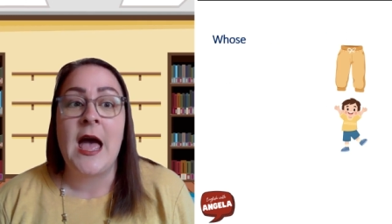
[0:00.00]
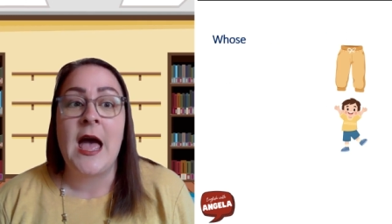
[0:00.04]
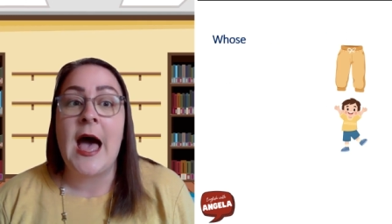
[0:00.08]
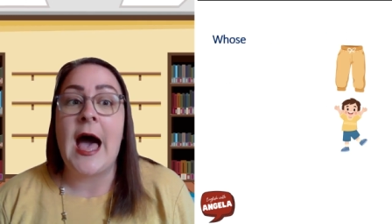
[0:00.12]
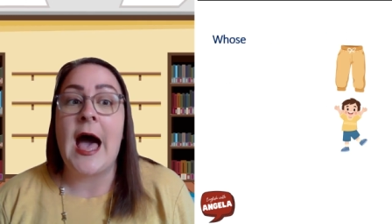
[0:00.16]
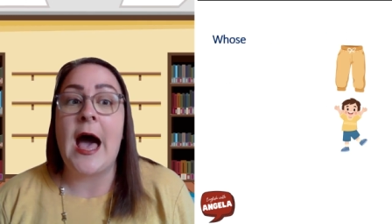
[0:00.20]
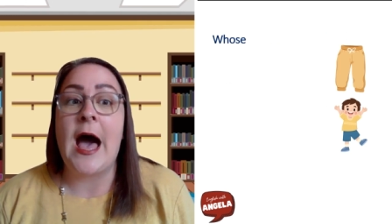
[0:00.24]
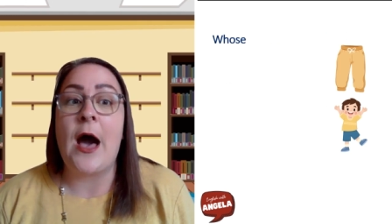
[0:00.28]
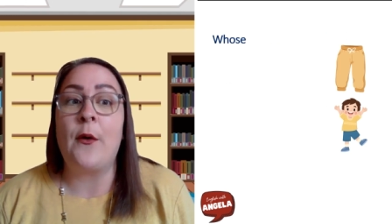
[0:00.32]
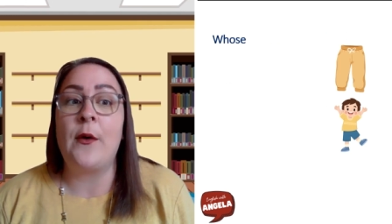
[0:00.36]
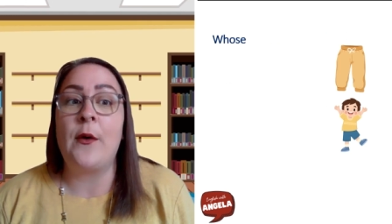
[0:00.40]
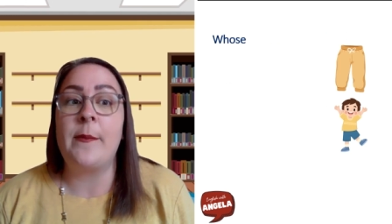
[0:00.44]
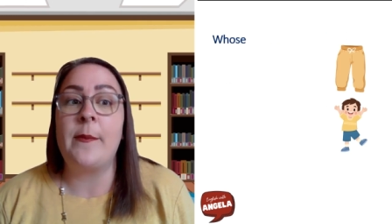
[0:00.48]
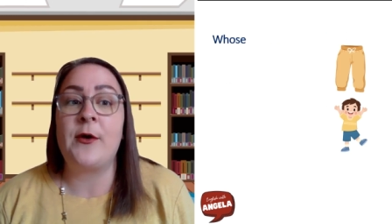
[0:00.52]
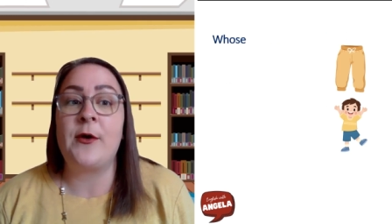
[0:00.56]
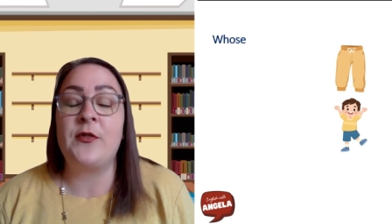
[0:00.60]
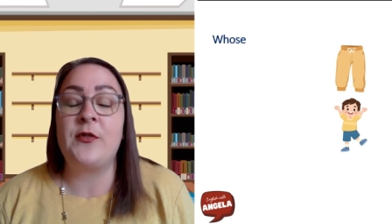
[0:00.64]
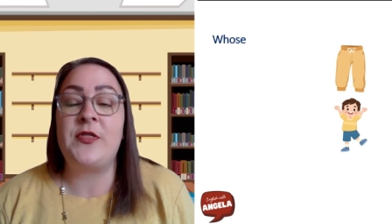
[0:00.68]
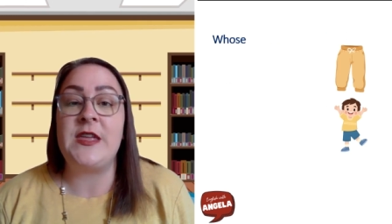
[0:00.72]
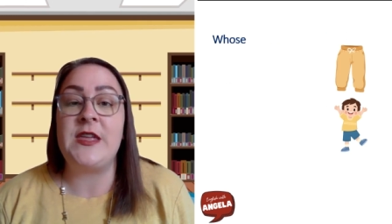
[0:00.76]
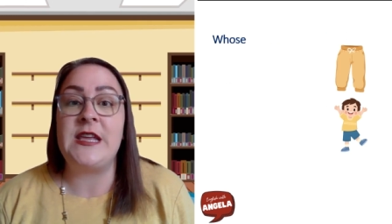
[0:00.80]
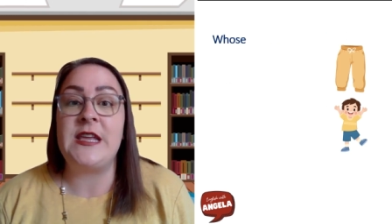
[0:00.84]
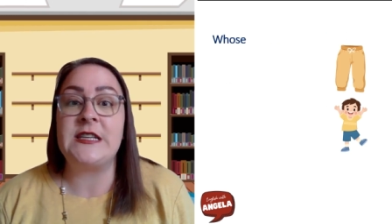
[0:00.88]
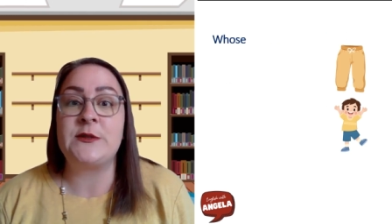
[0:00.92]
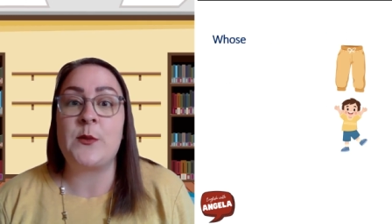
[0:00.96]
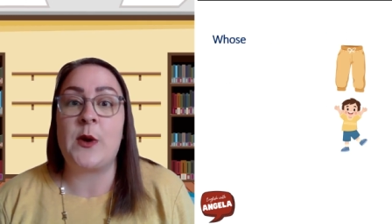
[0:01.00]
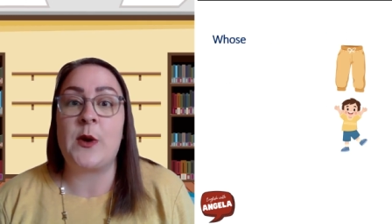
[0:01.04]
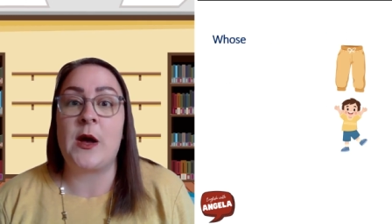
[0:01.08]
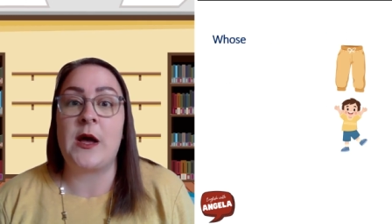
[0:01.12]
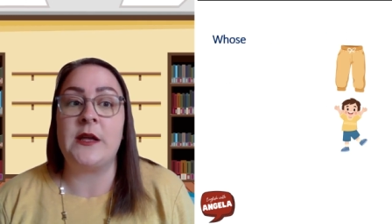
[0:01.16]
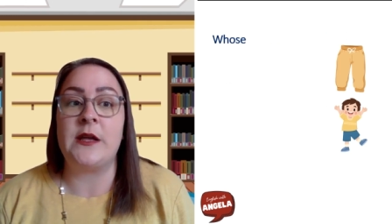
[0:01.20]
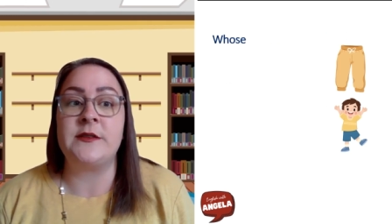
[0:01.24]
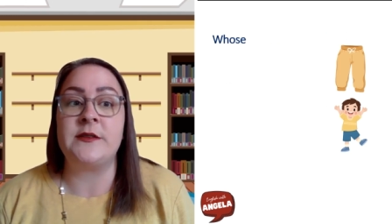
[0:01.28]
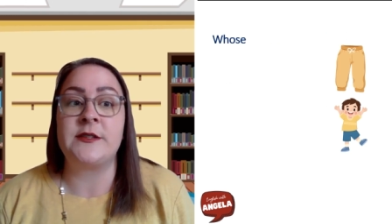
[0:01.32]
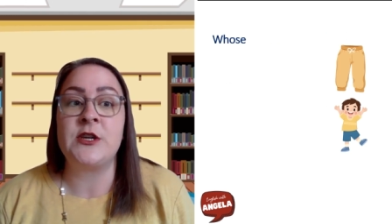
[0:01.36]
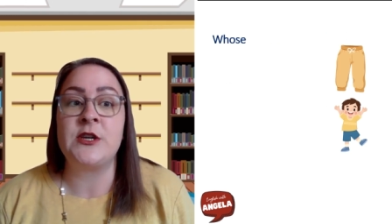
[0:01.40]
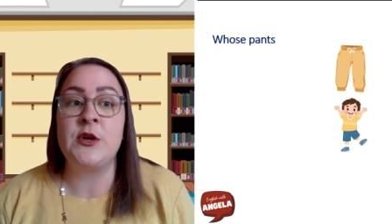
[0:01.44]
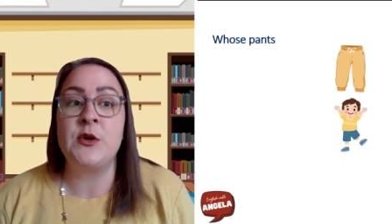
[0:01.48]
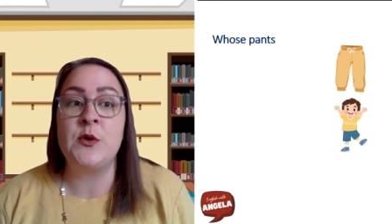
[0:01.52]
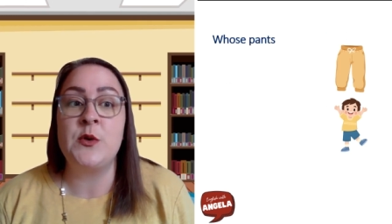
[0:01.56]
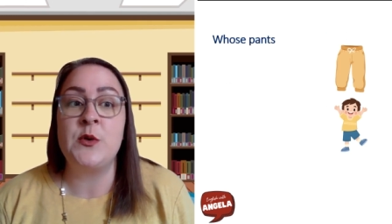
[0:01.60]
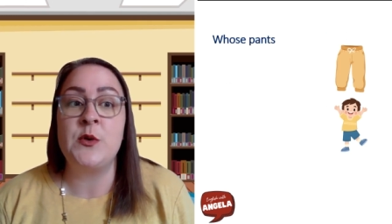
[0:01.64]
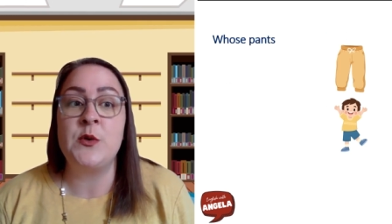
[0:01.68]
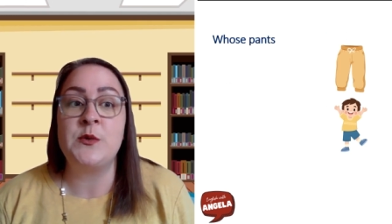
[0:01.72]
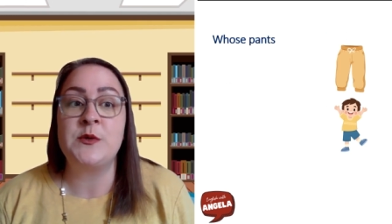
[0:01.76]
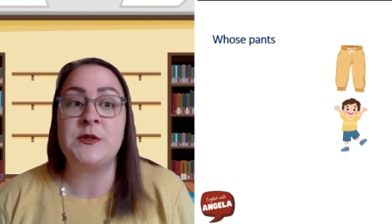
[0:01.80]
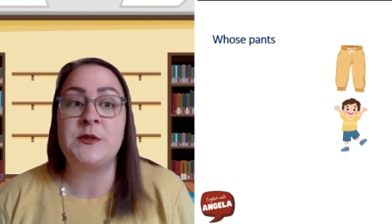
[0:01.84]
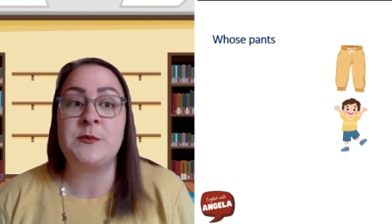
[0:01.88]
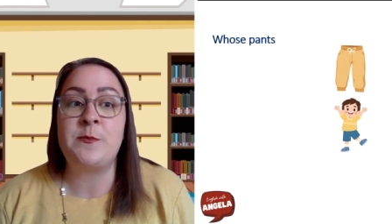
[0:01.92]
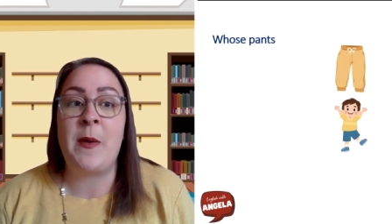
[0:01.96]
How about these ones? Whose